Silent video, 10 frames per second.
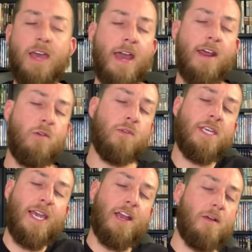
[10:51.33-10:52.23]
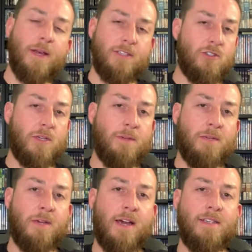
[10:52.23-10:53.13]
And I don't really care about the streaming,
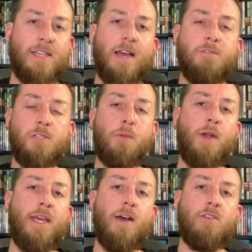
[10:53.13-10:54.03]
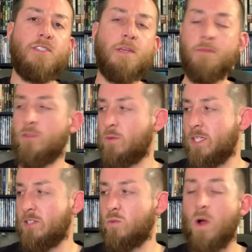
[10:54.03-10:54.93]
to be honest. I'm just pointing out some of the
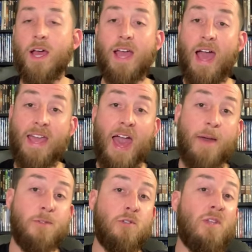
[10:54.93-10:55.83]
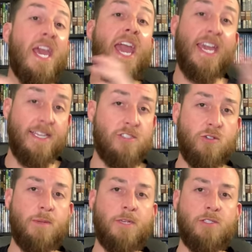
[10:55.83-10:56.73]
reasons why I absolutely hate
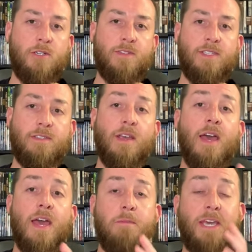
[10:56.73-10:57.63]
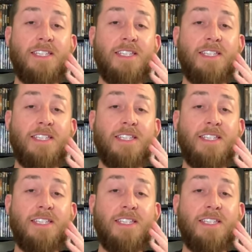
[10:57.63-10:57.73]
streaming services. Because